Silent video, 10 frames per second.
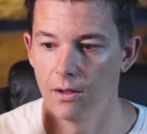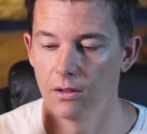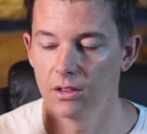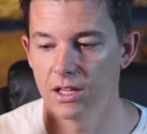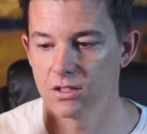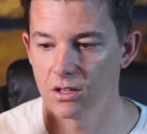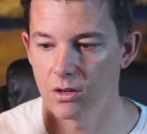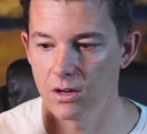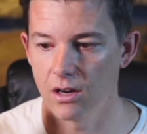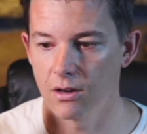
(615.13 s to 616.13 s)
ledger
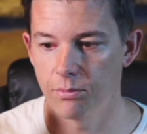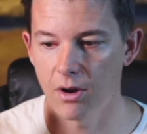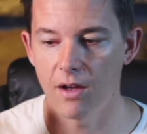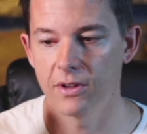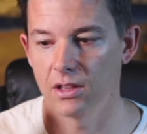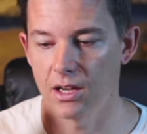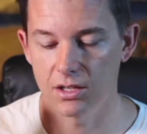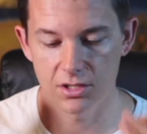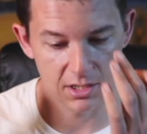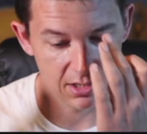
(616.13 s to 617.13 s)
or your profit and loss
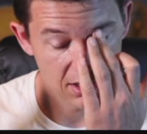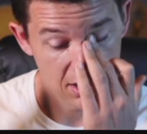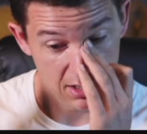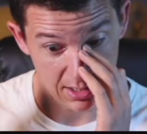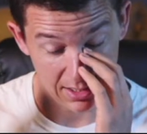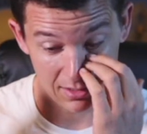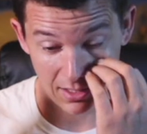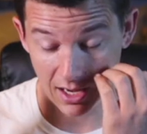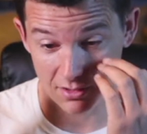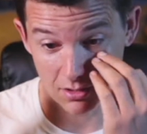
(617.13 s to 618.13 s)
sheet, it
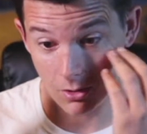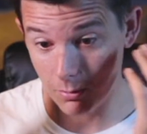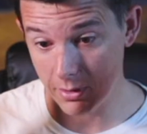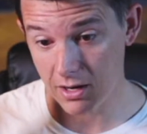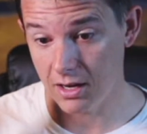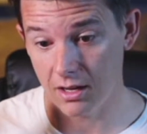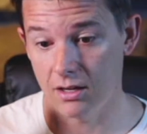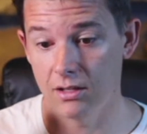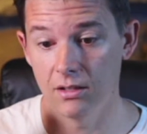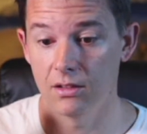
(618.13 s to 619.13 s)
has no bearing
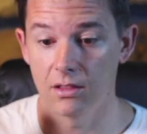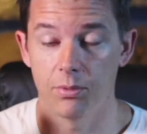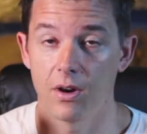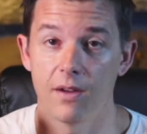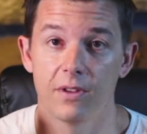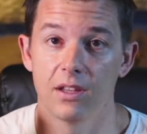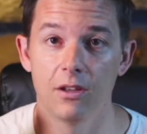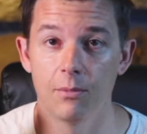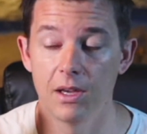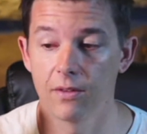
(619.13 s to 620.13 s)
on the profit that
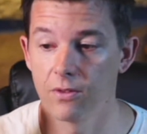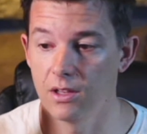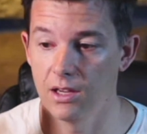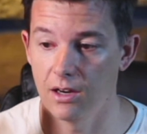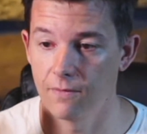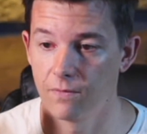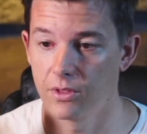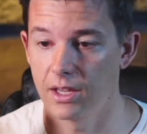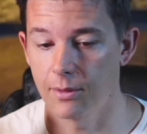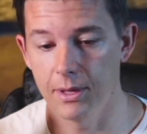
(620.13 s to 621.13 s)
you make for the year.
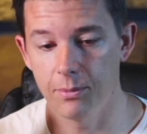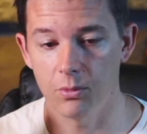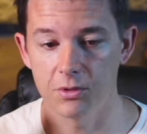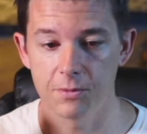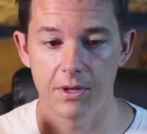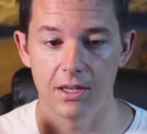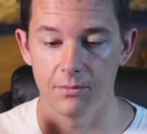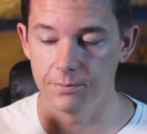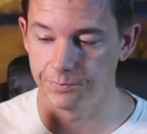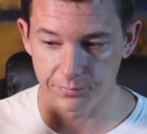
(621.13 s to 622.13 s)
Like people will
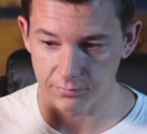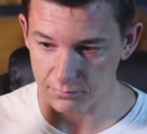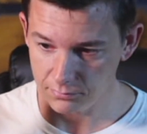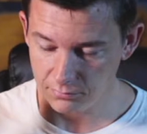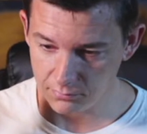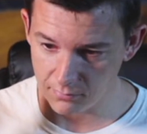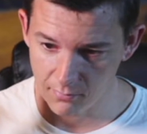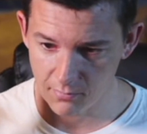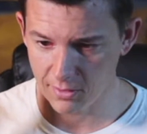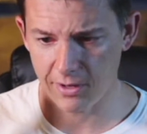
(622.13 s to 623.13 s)
spend
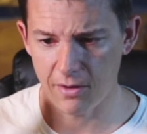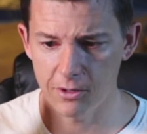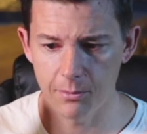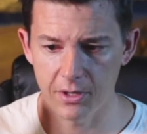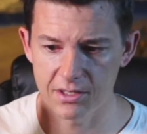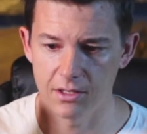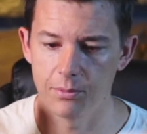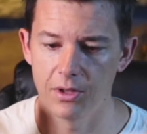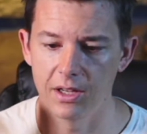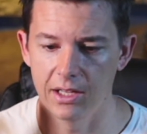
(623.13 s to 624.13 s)
$500 on a
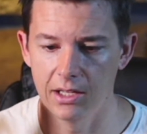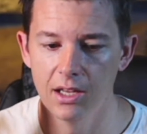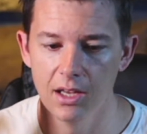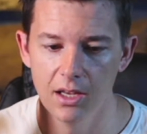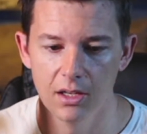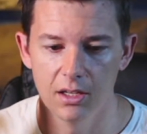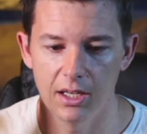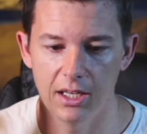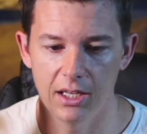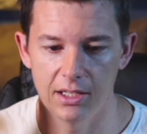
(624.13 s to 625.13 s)
plugin,
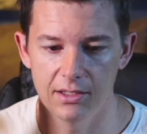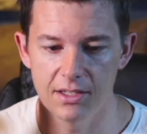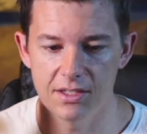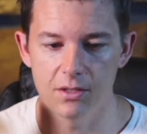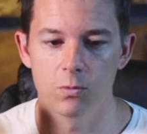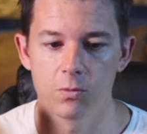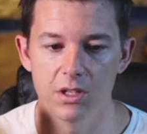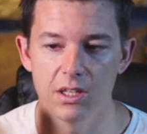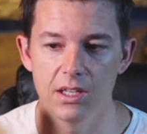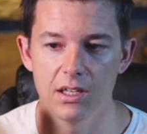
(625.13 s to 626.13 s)
and does it
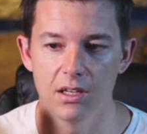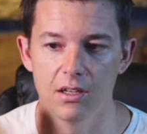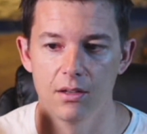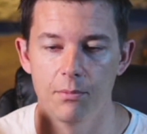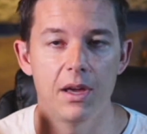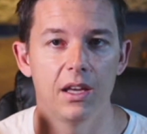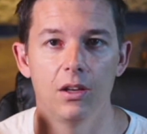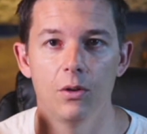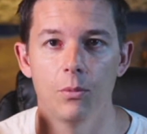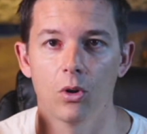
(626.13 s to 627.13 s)
really make
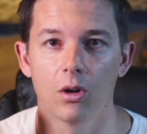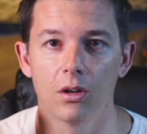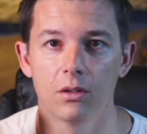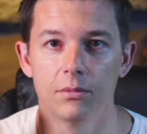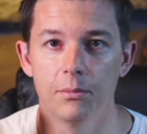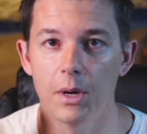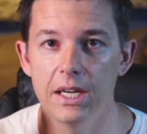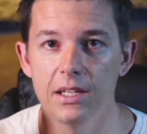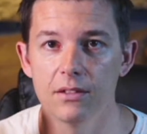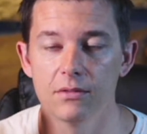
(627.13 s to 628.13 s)
you more
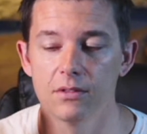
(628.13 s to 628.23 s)
money?